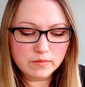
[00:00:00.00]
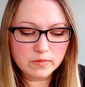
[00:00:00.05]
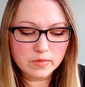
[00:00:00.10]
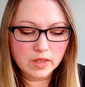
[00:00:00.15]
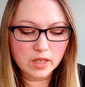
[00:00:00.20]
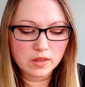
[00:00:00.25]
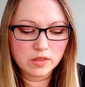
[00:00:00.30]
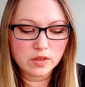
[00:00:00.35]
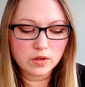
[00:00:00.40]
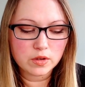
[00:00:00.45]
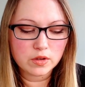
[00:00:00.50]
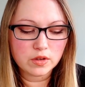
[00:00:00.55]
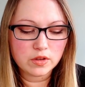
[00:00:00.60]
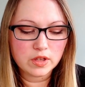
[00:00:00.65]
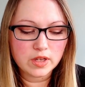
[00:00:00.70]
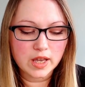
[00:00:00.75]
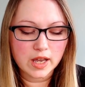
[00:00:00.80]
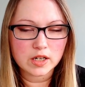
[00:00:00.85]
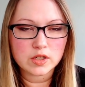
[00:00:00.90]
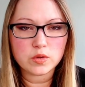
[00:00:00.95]

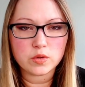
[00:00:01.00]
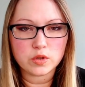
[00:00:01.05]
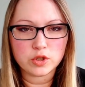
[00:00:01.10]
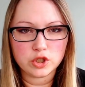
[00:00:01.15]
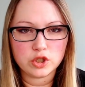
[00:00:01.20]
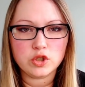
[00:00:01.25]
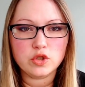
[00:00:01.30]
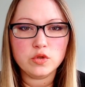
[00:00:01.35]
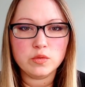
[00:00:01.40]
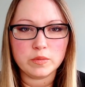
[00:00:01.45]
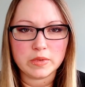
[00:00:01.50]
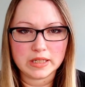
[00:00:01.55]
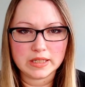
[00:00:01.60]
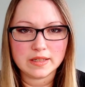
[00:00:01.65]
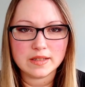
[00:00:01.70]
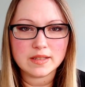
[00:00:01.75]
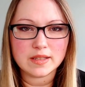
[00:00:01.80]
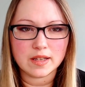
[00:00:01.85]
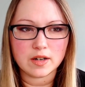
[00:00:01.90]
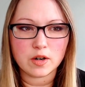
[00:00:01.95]
the actual
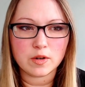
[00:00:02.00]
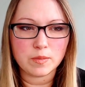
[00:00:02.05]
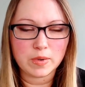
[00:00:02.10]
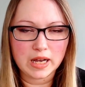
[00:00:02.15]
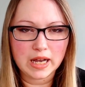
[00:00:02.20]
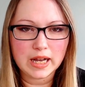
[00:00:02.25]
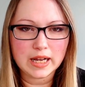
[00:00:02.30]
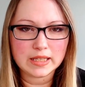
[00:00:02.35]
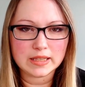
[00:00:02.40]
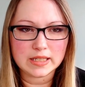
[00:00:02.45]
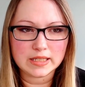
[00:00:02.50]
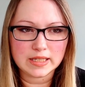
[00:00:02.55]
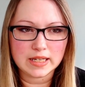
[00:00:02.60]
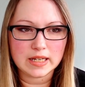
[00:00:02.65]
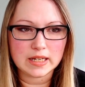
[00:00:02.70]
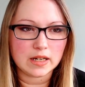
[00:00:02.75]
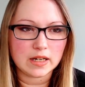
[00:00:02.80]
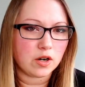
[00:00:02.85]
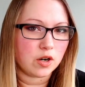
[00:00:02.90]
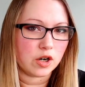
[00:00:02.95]
humans that are behind the
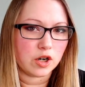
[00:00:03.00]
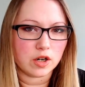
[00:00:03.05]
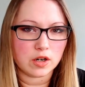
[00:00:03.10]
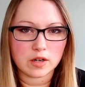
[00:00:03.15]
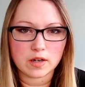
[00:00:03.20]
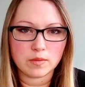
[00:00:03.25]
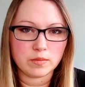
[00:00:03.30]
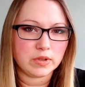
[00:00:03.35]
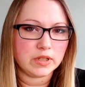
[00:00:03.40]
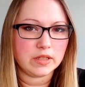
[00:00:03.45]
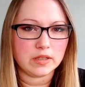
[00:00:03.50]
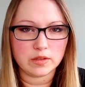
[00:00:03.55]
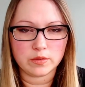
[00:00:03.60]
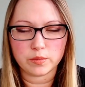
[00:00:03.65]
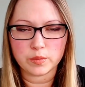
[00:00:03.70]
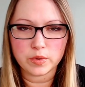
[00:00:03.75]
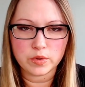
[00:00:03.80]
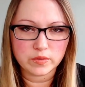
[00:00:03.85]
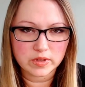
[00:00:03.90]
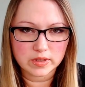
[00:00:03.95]
data are completely
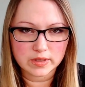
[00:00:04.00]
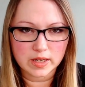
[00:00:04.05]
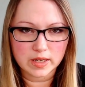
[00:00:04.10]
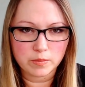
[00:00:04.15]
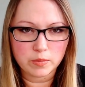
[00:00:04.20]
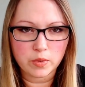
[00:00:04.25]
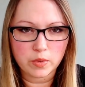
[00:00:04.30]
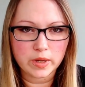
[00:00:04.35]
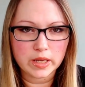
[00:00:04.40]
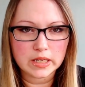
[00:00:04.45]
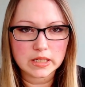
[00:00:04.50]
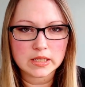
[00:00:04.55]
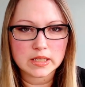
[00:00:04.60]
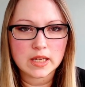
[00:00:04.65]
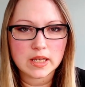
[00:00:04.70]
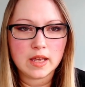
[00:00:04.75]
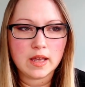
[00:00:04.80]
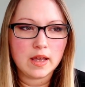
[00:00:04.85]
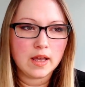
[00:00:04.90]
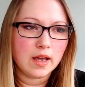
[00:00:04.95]
removed at that point.
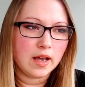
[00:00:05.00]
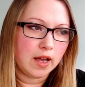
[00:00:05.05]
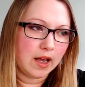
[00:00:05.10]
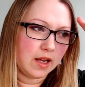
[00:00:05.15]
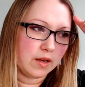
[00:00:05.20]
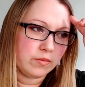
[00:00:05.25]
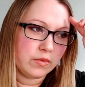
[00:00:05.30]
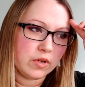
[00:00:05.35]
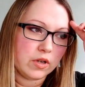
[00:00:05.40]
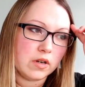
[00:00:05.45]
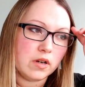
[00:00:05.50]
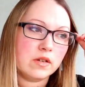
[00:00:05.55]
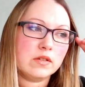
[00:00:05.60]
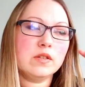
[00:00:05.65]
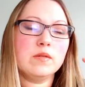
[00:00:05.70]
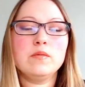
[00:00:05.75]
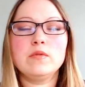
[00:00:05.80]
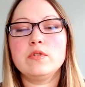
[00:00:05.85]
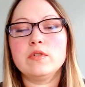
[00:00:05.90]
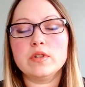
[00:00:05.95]
You can
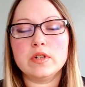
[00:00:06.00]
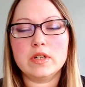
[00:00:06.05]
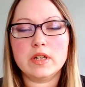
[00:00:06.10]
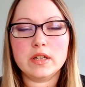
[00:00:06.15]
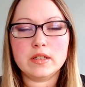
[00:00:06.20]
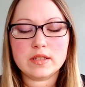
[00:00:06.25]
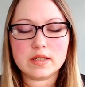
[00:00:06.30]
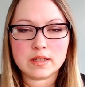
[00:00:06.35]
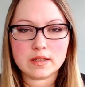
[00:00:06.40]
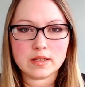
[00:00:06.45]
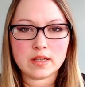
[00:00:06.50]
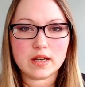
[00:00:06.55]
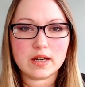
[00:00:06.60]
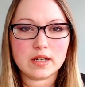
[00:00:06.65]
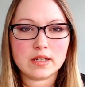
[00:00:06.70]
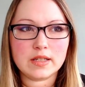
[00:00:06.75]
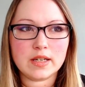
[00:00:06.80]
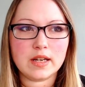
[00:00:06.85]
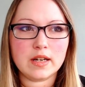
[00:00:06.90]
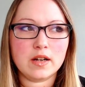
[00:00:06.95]
also create synthetic
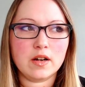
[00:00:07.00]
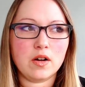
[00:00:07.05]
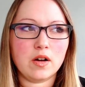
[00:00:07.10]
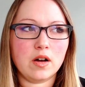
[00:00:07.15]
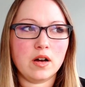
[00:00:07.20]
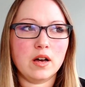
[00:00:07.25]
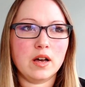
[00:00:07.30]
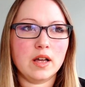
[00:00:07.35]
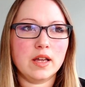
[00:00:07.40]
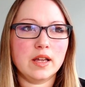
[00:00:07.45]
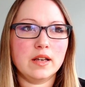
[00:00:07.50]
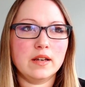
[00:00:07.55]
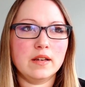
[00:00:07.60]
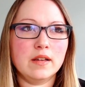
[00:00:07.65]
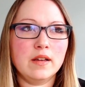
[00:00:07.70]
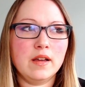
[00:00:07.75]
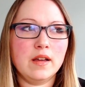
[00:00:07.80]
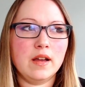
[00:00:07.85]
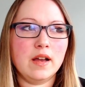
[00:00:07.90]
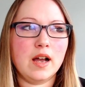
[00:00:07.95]
data on
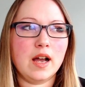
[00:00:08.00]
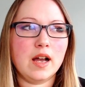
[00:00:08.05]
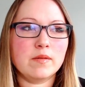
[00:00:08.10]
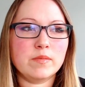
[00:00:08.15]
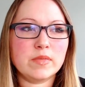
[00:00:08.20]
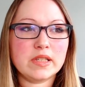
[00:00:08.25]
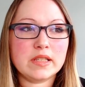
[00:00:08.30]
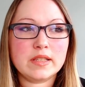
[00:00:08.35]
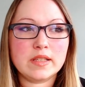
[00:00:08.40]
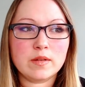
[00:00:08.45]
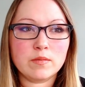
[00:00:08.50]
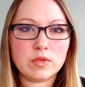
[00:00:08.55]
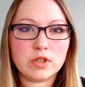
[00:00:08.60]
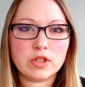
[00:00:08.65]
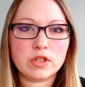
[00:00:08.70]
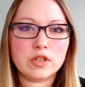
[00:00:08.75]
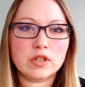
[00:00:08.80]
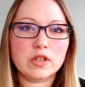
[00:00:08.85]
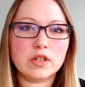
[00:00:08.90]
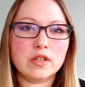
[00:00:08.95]

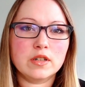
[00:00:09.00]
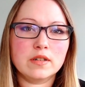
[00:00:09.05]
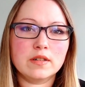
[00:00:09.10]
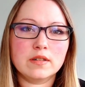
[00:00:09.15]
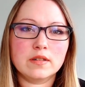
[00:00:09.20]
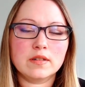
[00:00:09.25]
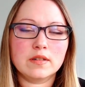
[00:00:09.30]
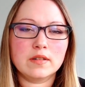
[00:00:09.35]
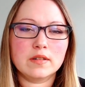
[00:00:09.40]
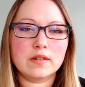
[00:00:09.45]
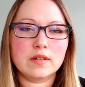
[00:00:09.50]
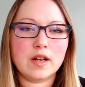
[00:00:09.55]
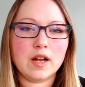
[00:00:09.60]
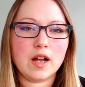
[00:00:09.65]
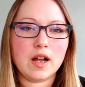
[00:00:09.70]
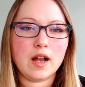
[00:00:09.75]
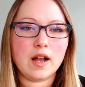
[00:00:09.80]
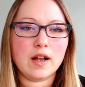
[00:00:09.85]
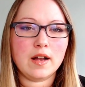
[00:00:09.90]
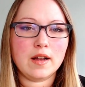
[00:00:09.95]
similar
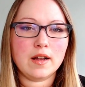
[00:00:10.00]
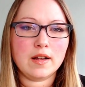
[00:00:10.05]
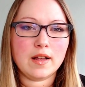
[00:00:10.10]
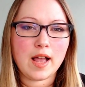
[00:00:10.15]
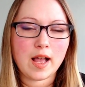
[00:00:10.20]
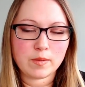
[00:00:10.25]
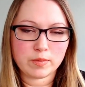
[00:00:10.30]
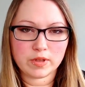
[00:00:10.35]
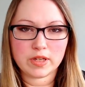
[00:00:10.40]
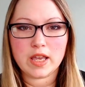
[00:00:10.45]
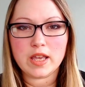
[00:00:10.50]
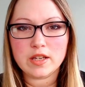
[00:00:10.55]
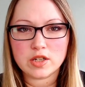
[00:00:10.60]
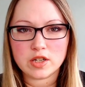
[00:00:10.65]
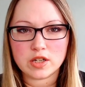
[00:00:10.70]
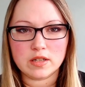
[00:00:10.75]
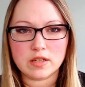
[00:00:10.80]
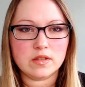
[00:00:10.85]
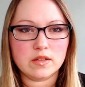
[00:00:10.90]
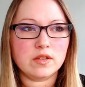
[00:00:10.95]

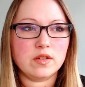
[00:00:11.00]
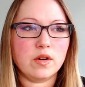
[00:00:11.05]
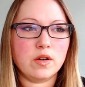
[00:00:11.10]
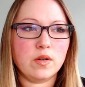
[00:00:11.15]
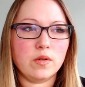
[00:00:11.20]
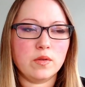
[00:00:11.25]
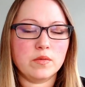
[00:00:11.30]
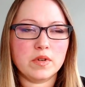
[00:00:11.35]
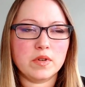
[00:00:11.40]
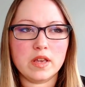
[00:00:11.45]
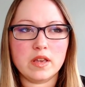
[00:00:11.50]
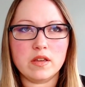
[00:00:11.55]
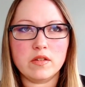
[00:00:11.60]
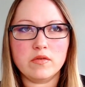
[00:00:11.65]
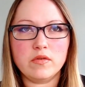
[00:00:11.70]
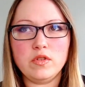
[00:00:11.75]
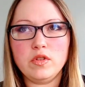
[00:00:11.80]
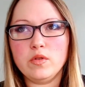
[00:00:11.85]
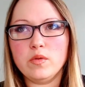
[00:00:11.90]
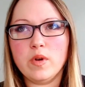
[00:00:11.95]
applications. So
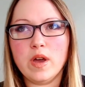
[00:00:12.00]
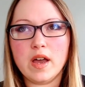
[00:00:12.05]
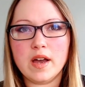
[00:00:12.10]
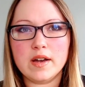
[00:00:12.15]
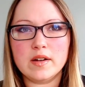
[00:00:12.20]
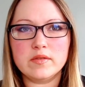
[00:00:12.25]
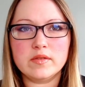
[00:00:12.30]
if you have